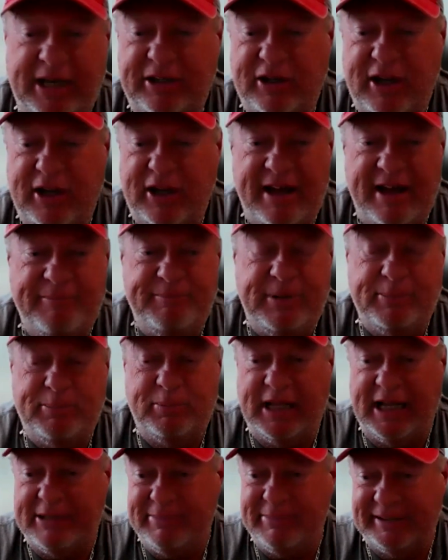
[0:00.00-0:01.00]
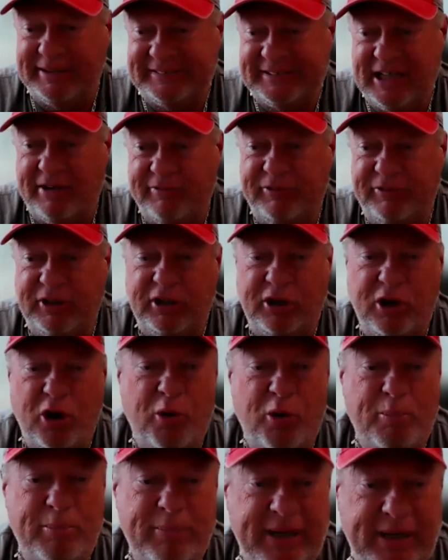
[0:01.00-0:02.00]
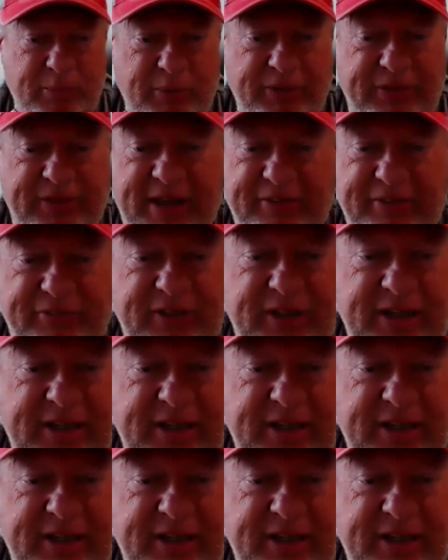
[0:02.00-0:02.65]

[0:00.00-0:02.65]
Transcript: and you have people like myself. You can go meet with us